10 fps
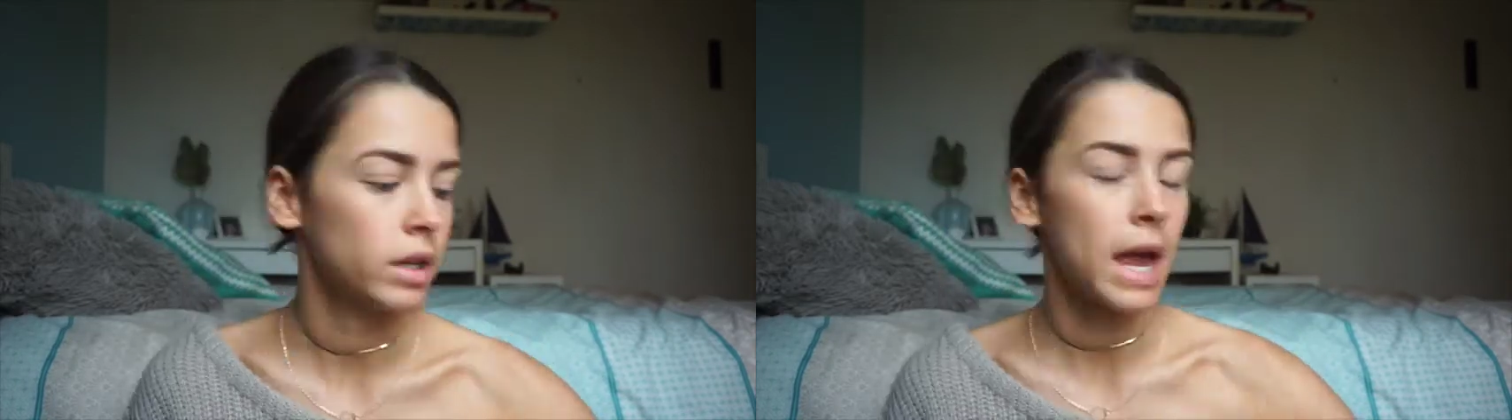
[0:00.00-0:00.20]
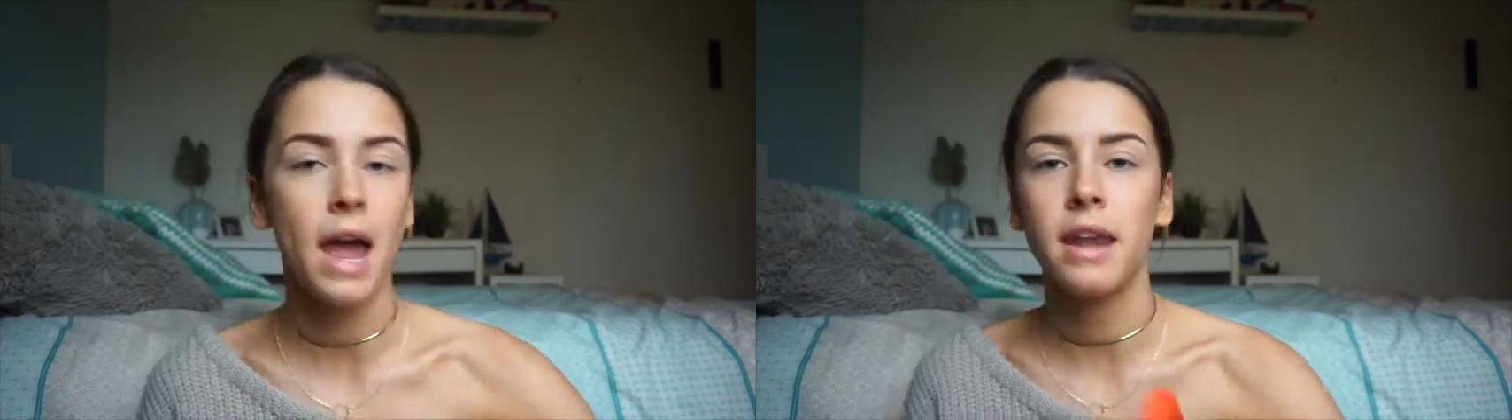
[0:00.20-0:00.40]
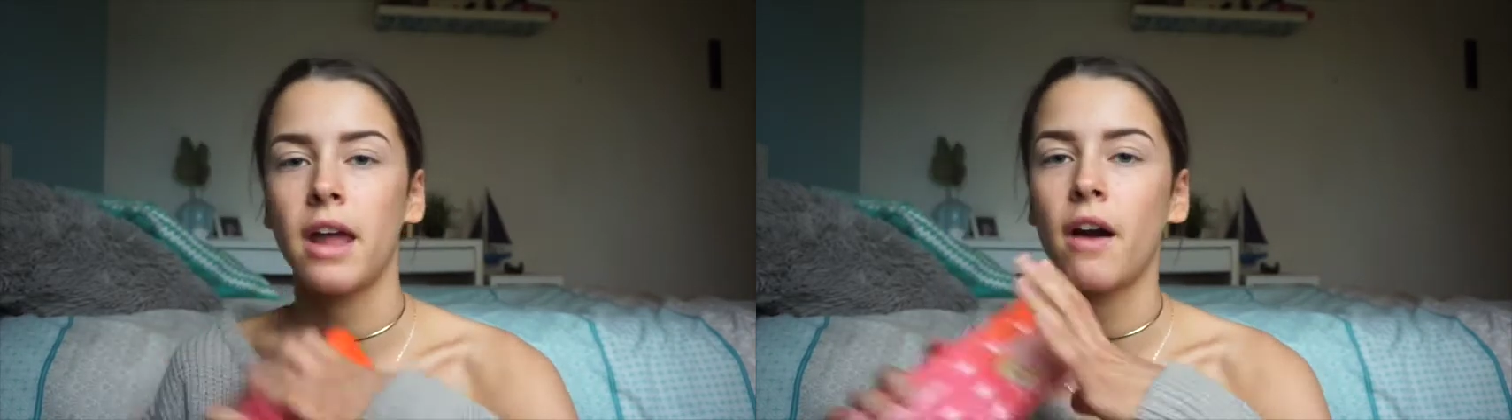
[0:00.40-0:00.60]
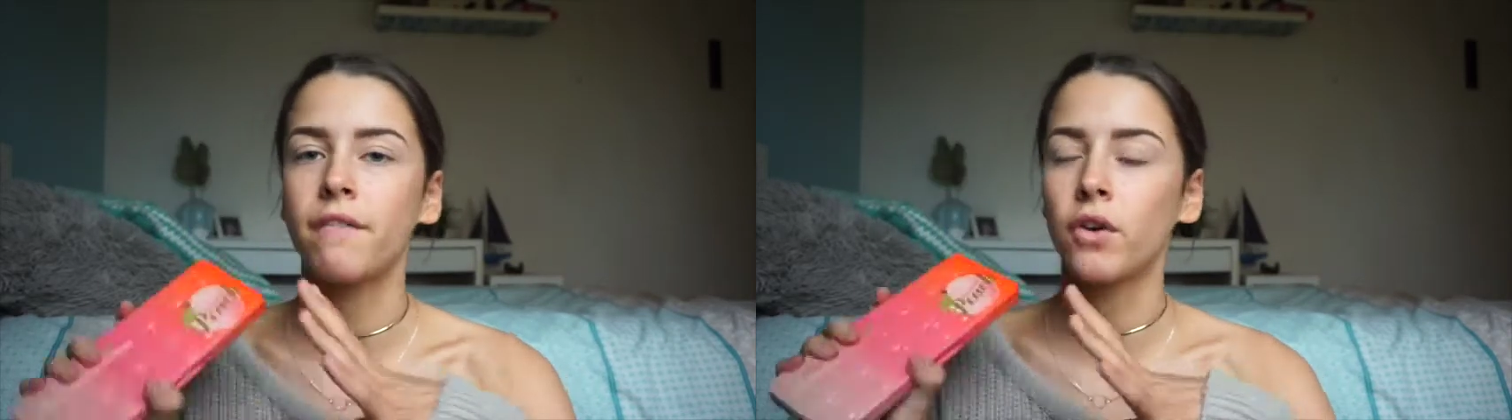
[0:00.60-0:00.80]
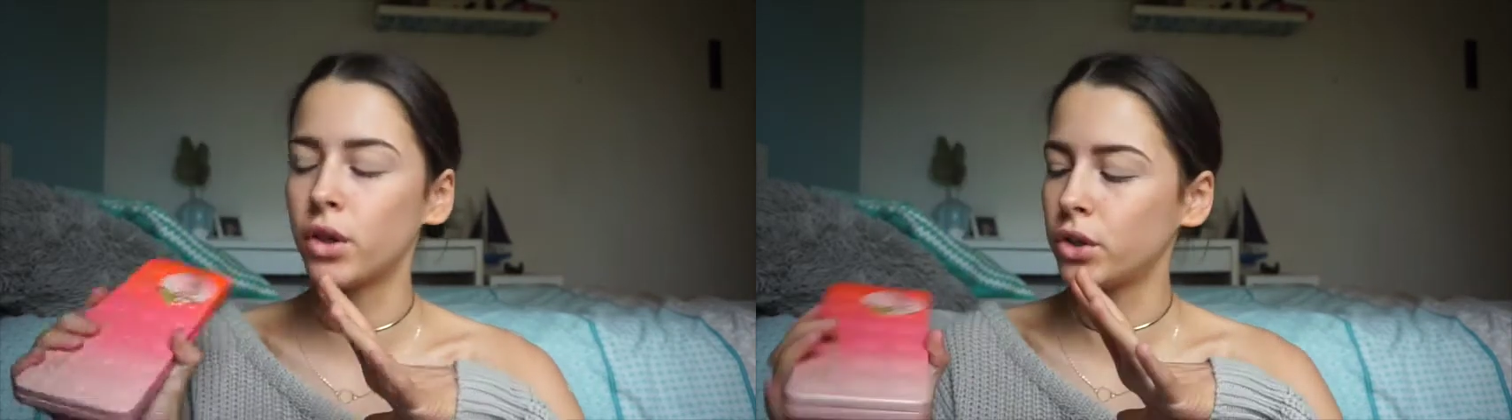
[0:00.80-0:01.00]
And now
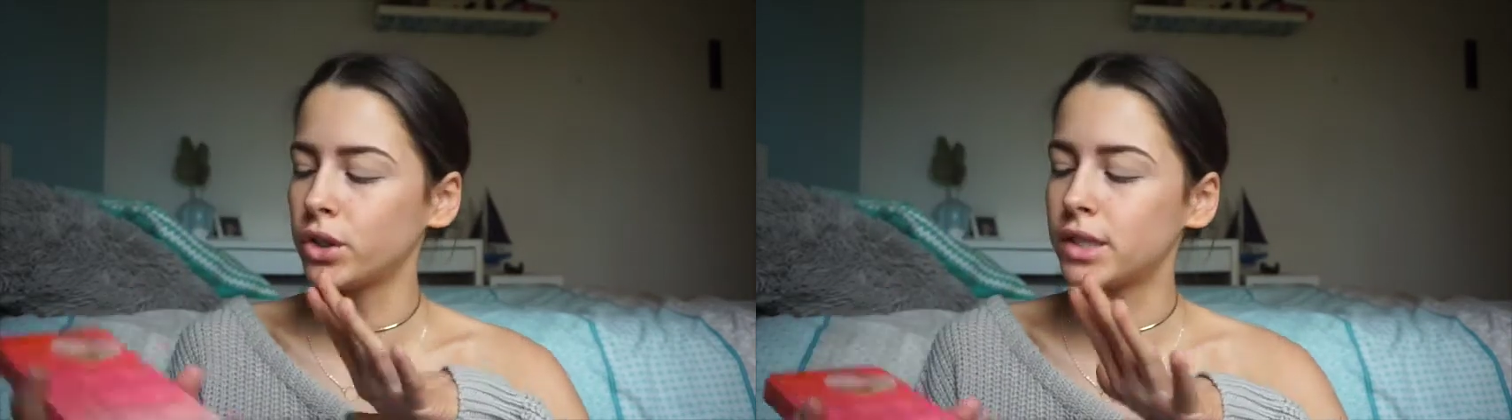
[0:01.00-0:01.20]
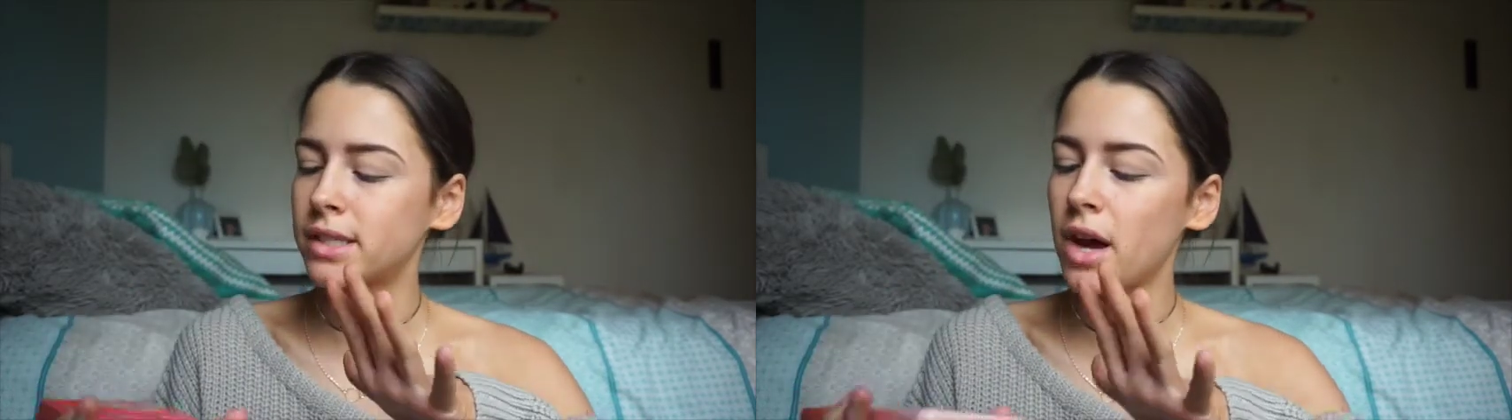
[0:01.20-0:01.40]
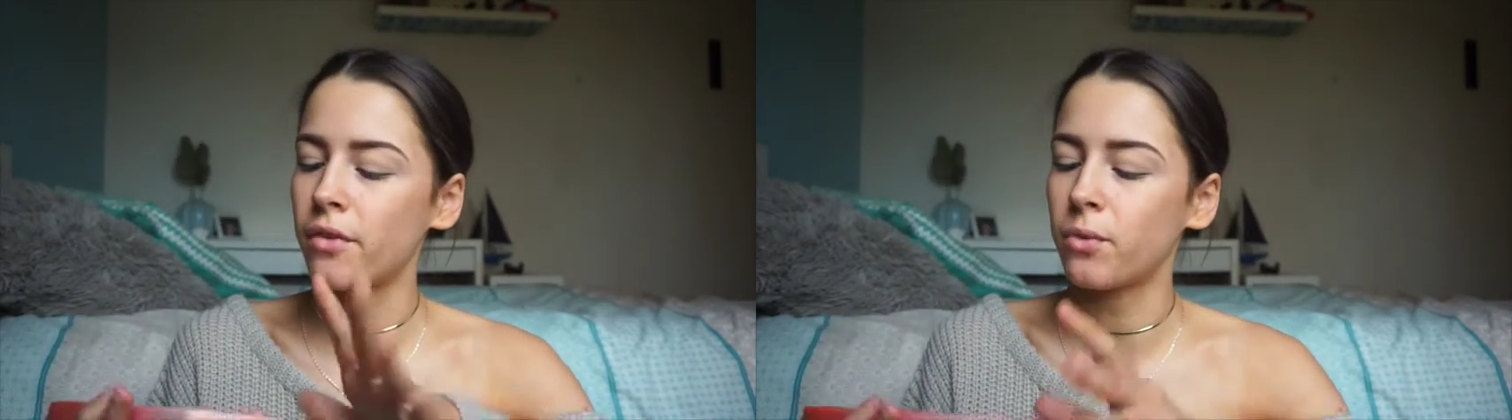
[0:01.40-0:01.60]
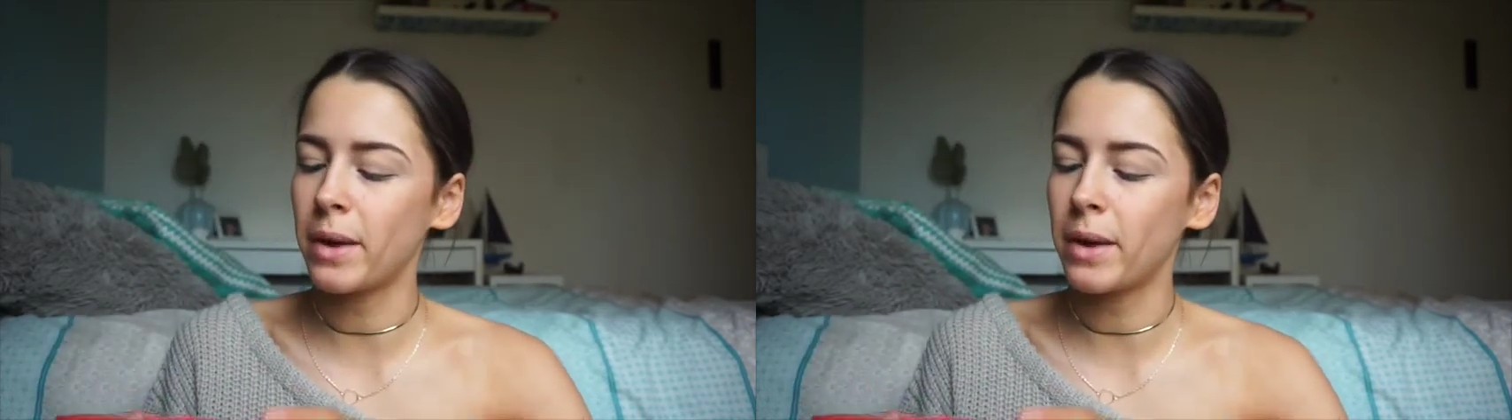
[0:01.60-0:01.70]
for the good stuff,